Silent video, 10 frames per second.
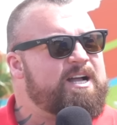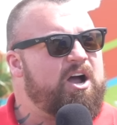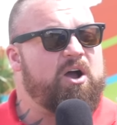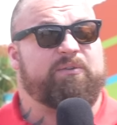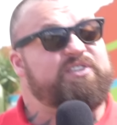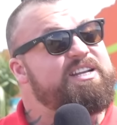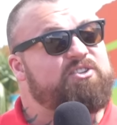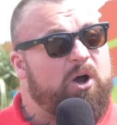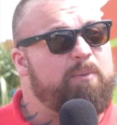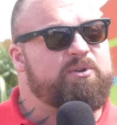Uh, we've seen
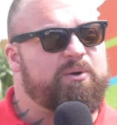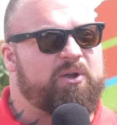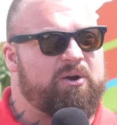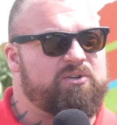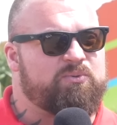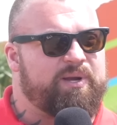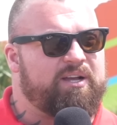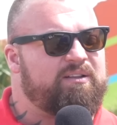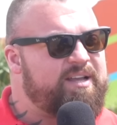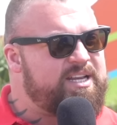Tom do a Conan's
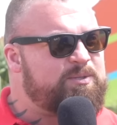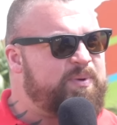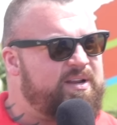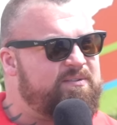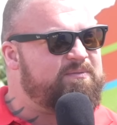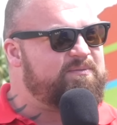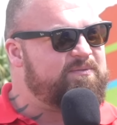Wheel. He has been